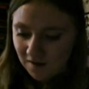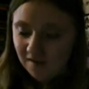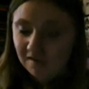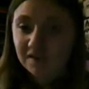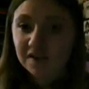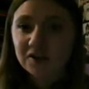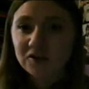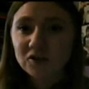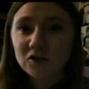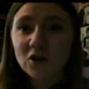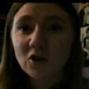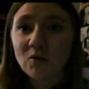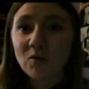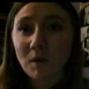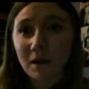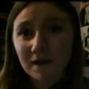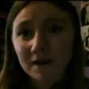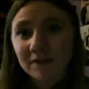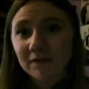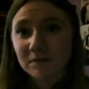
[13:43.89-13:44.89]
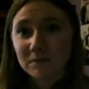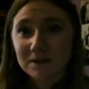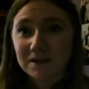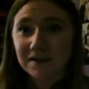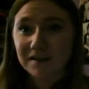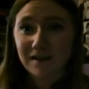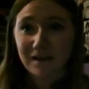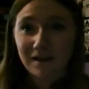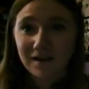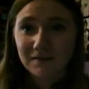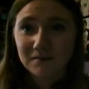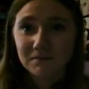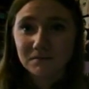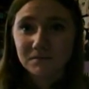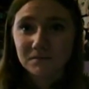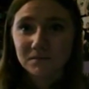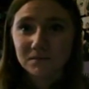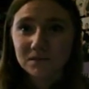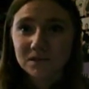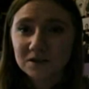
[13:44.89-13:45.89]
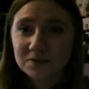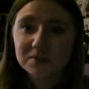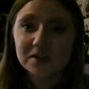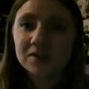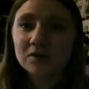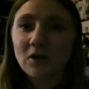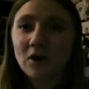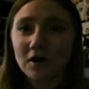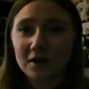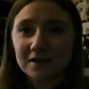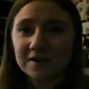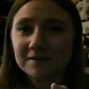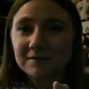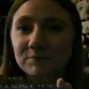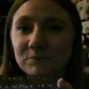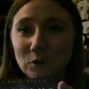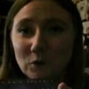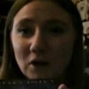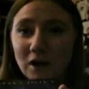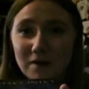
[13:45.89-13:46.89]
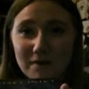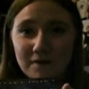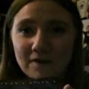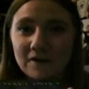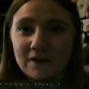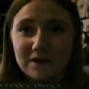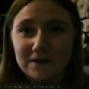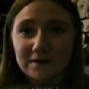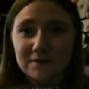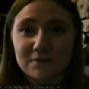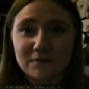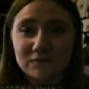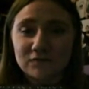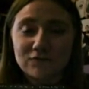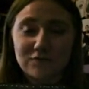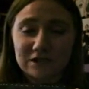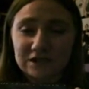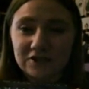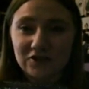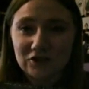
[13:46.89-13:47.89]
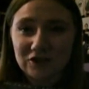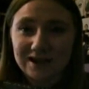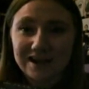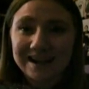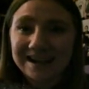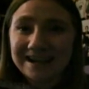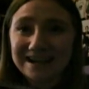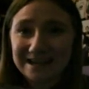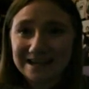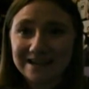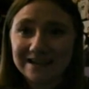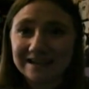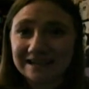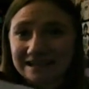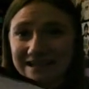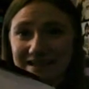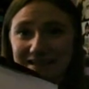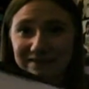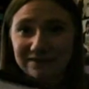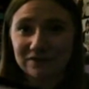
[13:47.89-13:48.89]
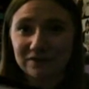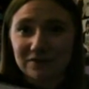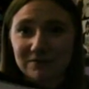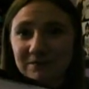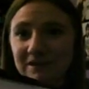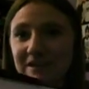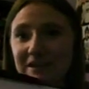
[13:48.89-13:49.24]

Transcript: this took a week for me to get. This is like the hardest book I've ever had to freaking try and get ever in my